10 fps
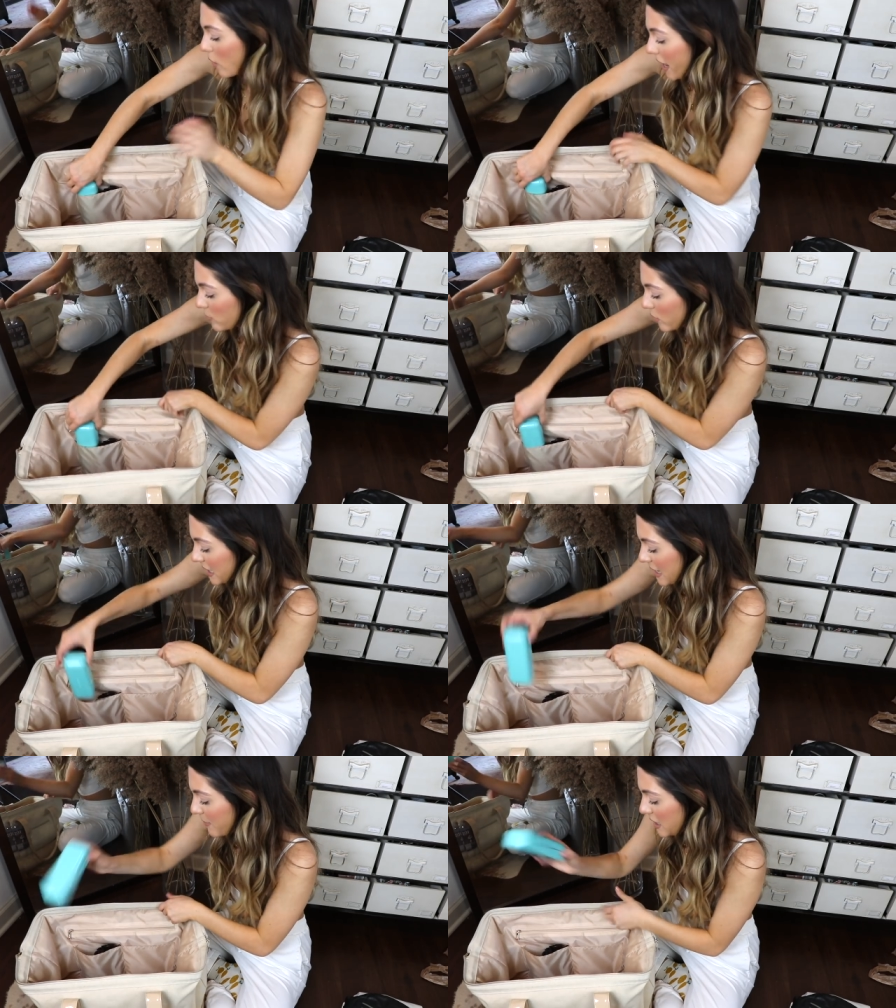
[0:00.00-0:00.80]
What I, what I
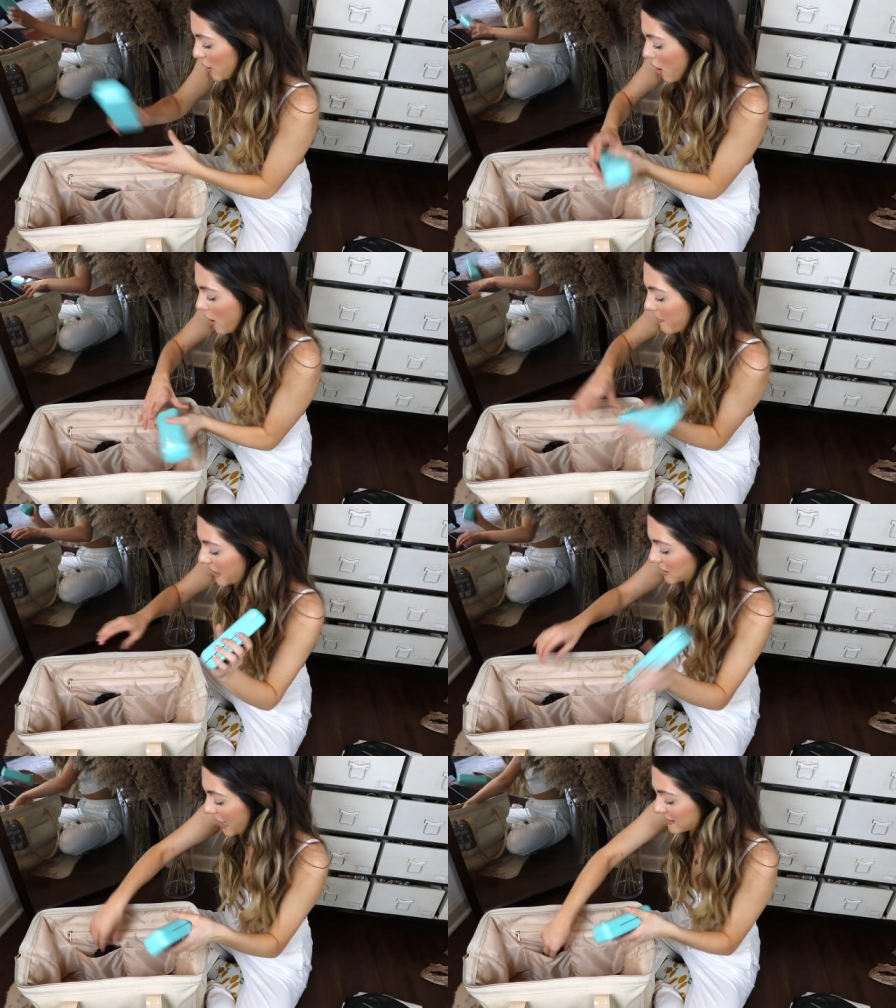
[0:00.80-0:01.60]
keep in here are
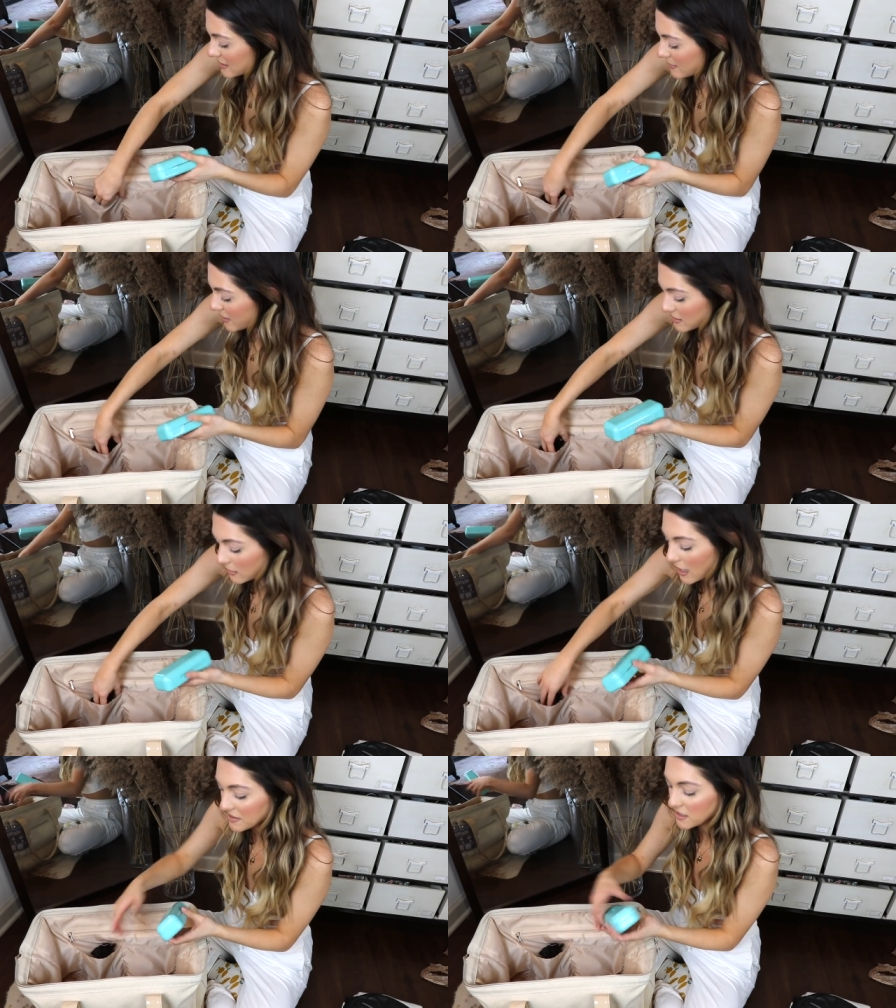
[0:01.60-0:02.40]
my glasses and my
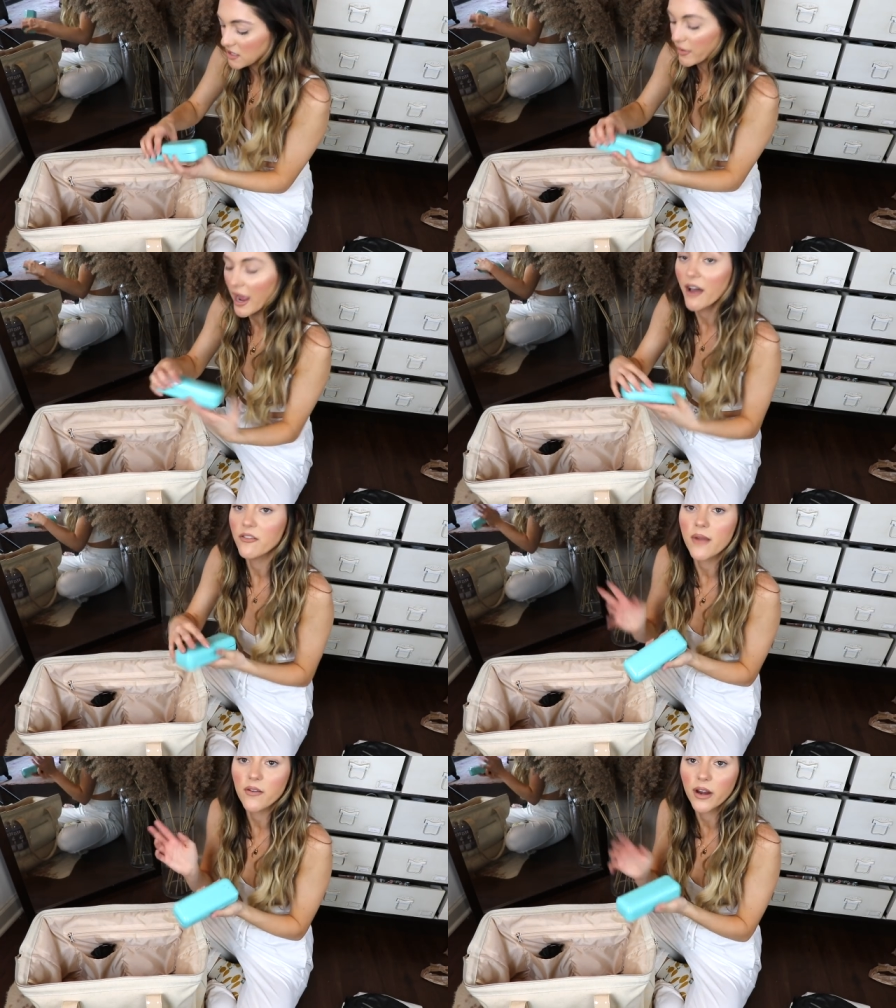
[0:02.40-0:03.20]
sunglasses. So I
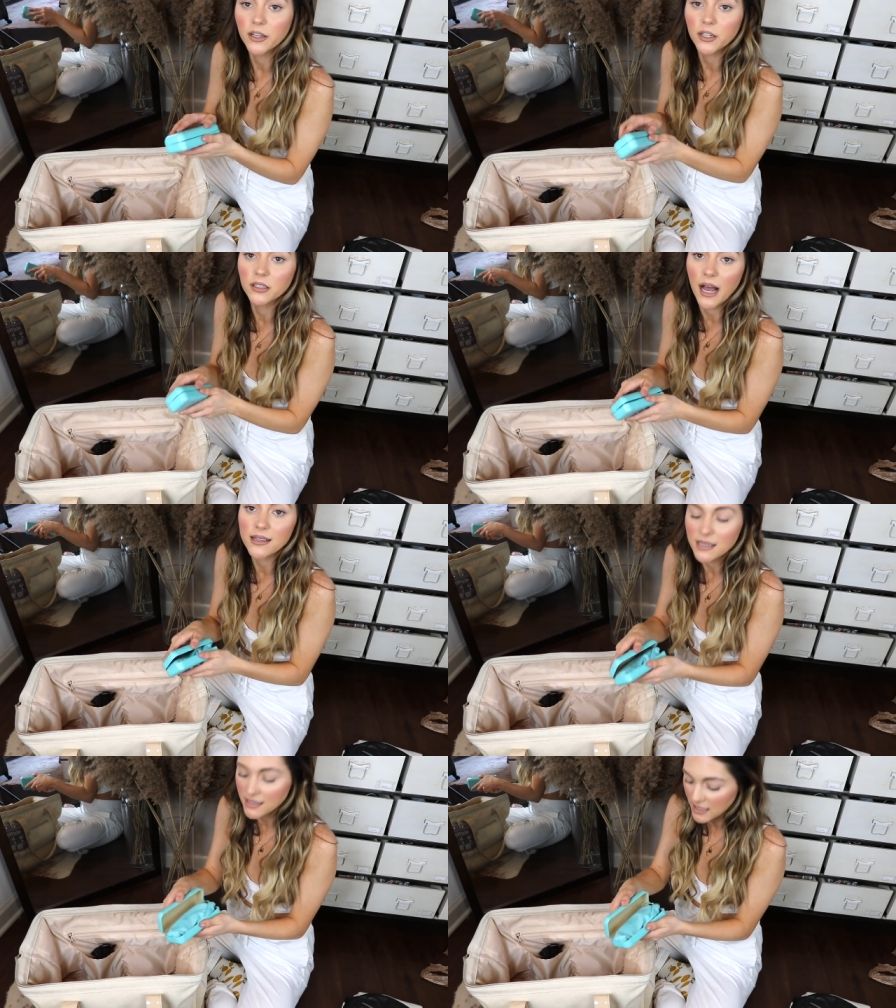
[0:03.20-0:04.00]
have my regular
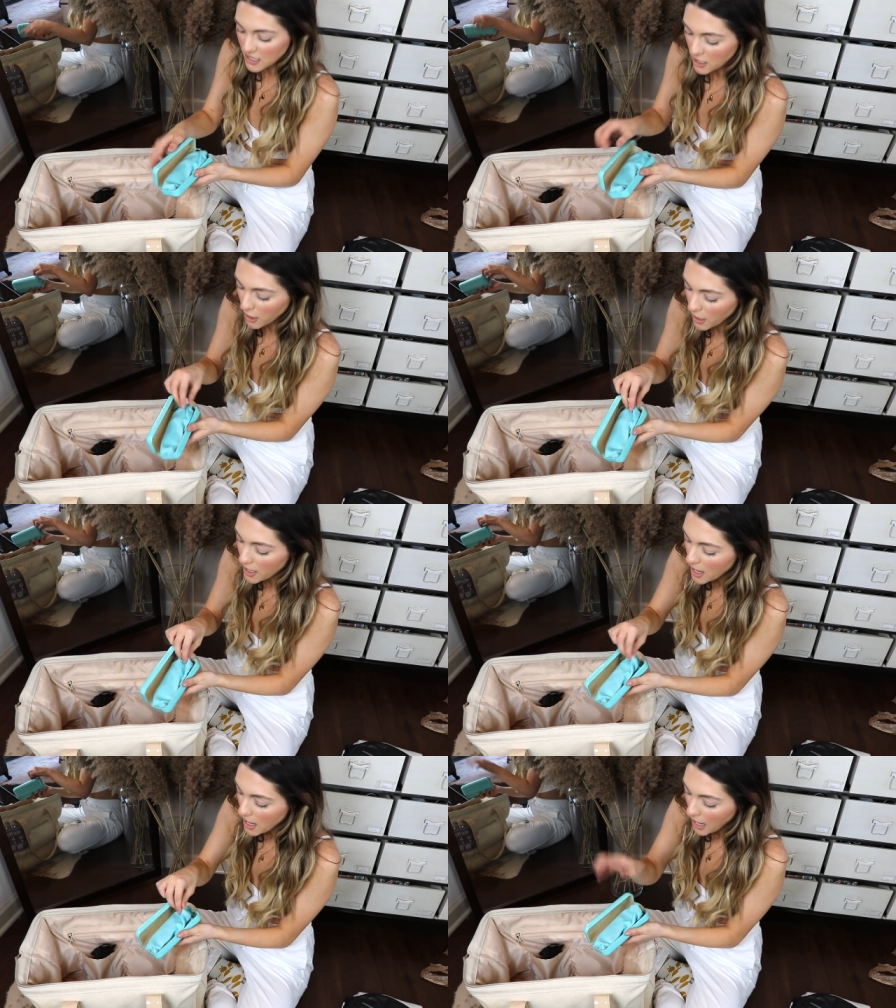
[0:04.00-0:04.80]
glasses in here.
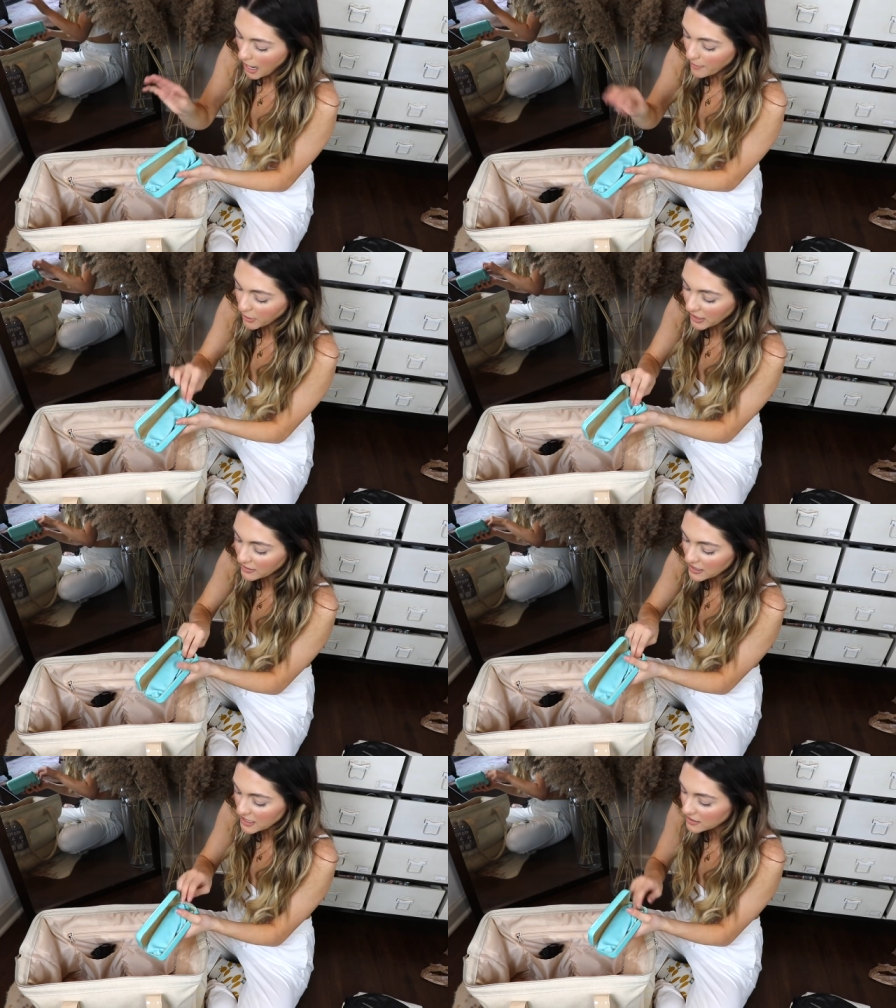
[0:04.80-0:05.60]
I'm
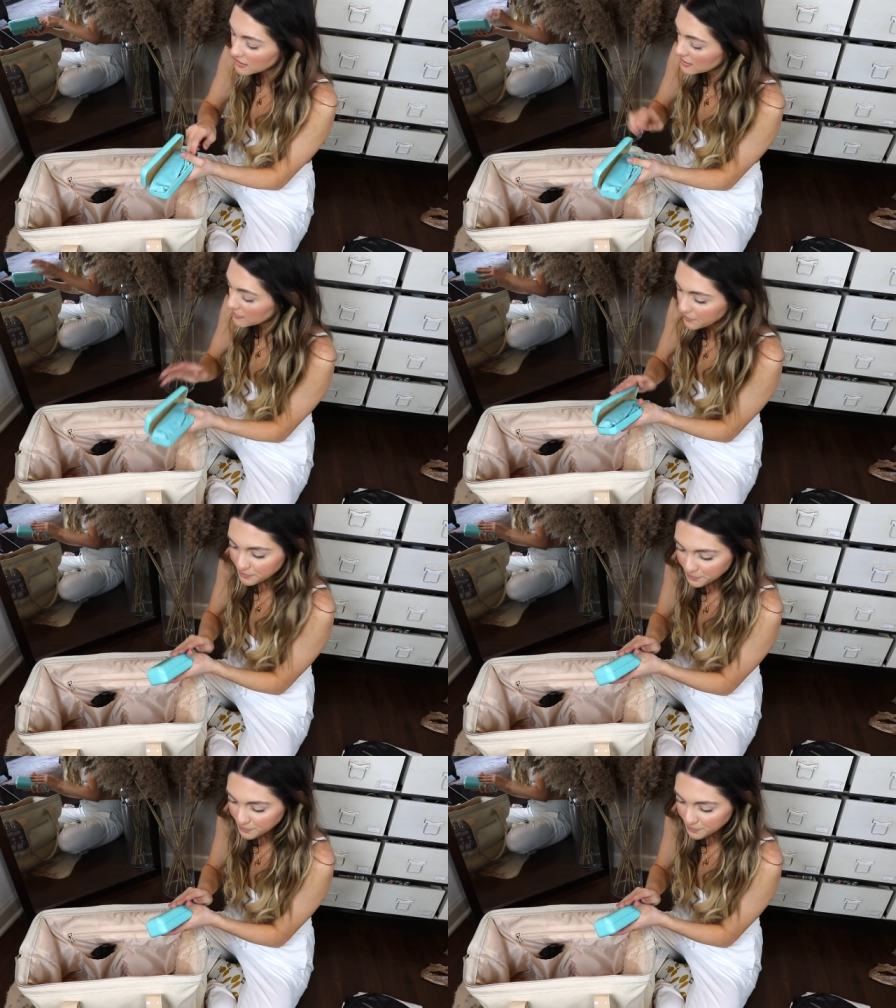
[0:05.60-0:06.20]
bringing these